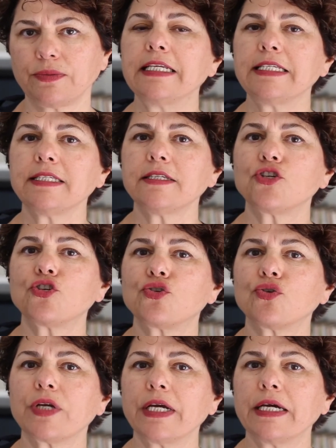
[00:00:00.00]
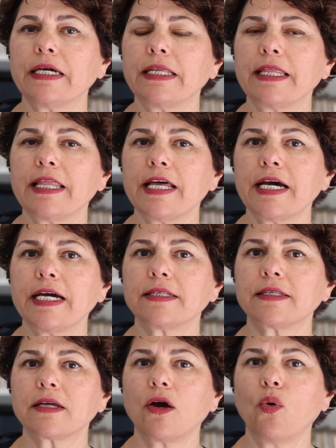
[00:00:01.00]
This is a sugar
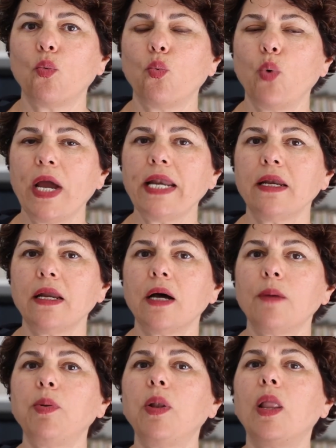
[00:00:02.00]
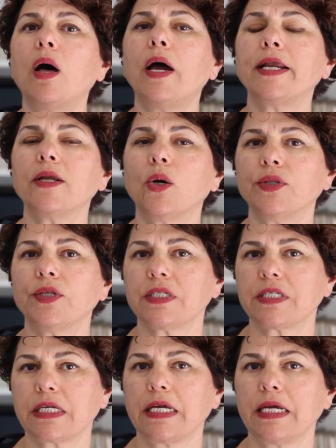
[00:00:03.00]
that when applied on the
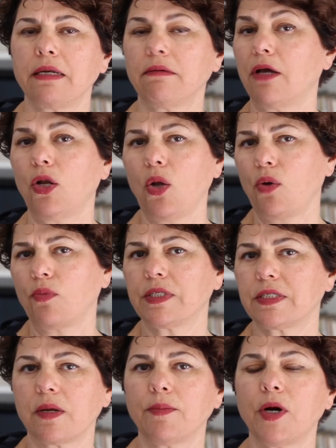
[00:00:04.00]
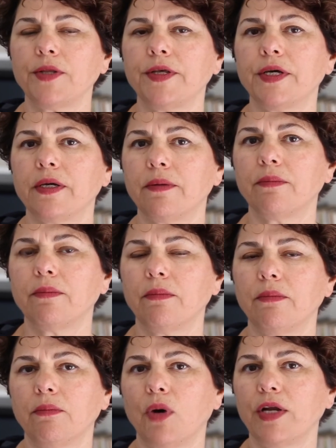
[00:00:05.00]
skin, along with some other
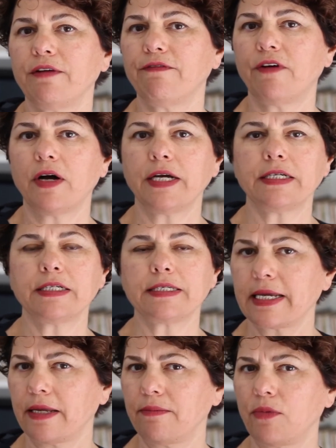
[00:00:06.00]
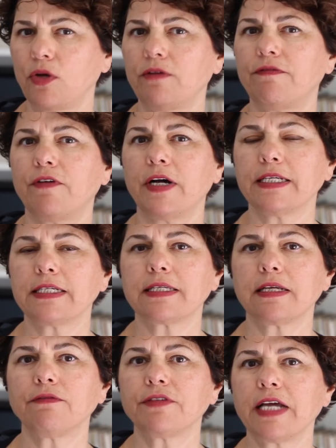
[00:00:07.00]
modifiers, can modify the
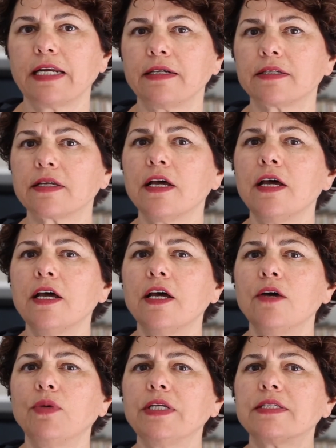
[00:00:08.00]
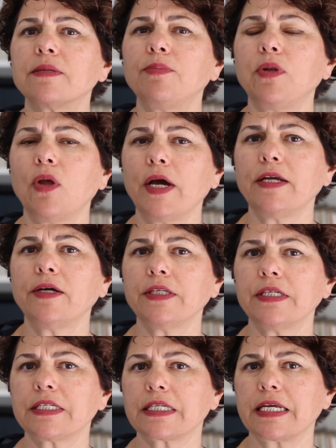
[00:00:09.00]
self-tanners. When it's applied on
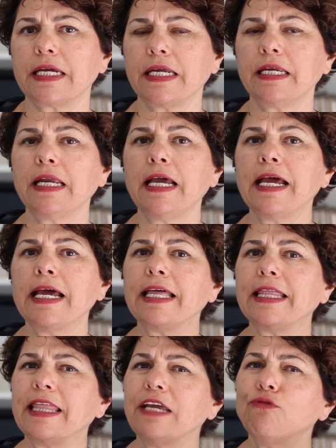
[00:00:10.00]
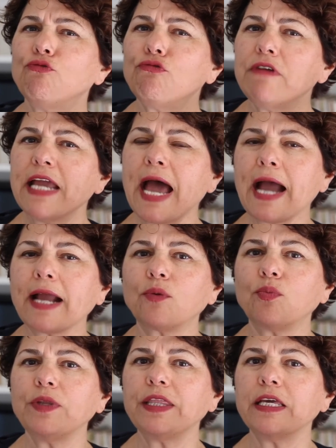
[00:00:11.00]
the skin, they
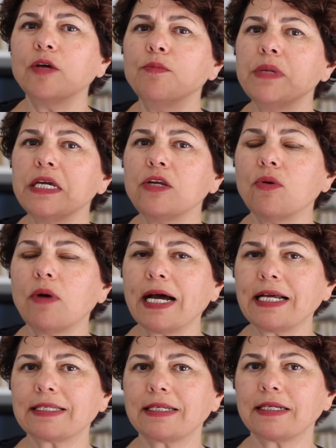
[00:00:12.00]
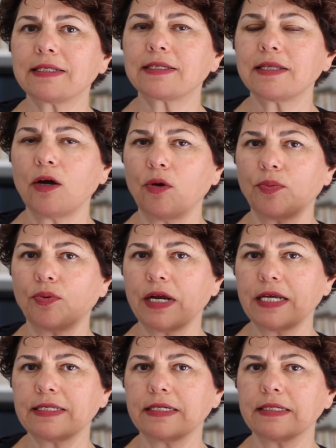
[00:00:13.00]
react with the amino acids that are
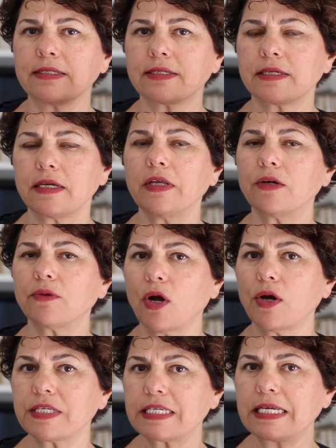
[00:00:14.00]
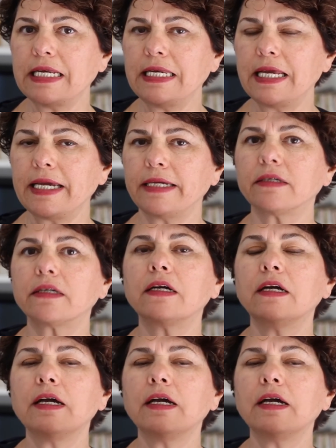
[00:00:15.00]
present in our skin layer.